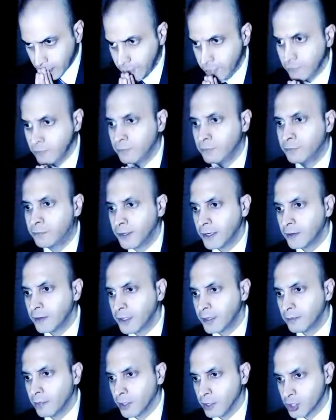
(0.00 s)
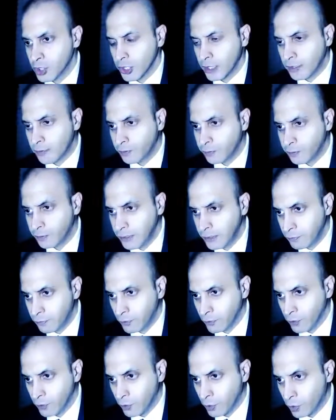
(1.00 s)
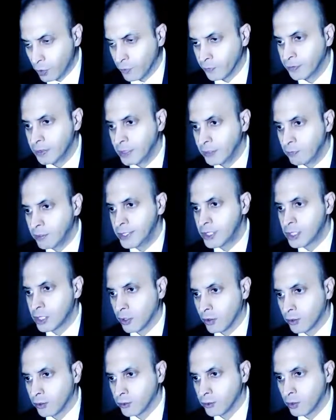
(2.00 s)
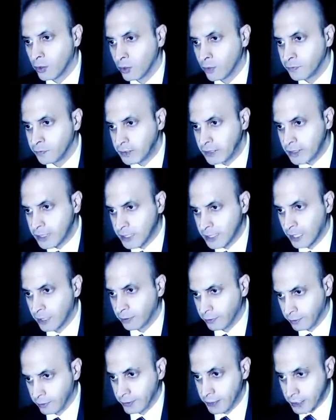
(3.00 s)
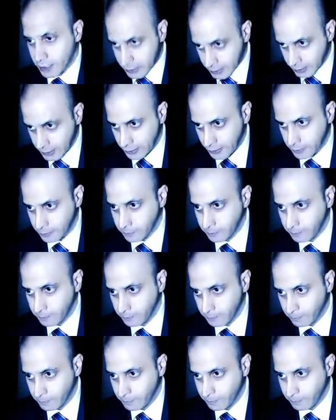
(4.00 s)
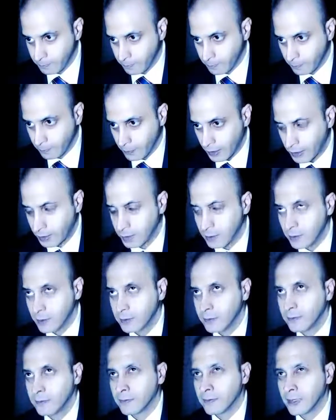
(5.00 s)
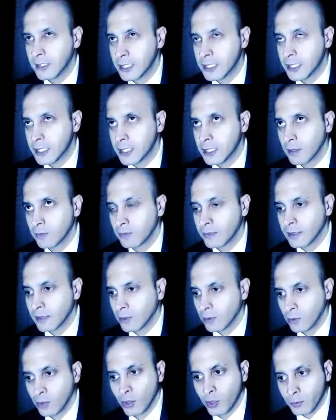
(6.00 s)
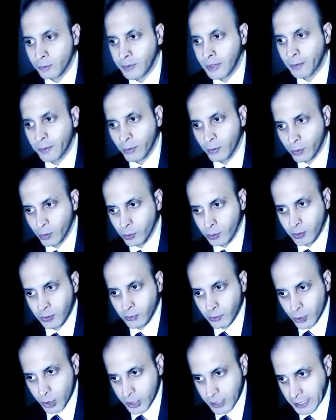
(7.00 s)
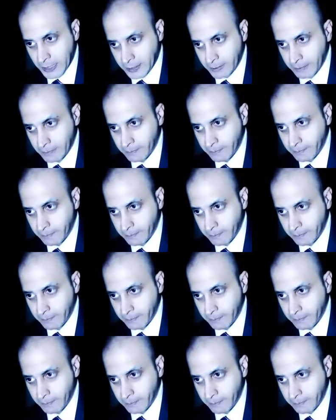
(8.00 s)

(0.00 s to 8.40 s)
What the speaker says: very much in favor of the return of the Stalinist state. This is something a lot of people don't understand.